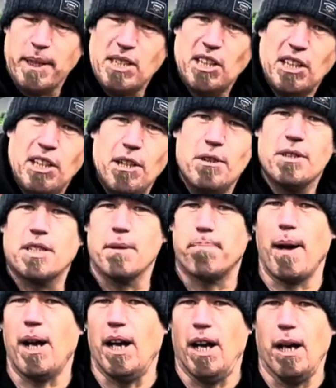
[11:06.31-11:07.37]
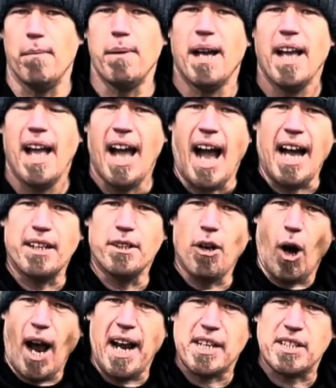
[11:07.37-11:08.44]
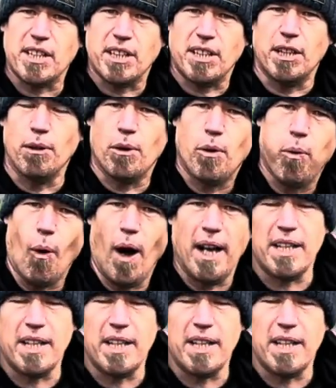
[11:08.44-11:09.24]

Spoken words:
to use the berm and not execute quite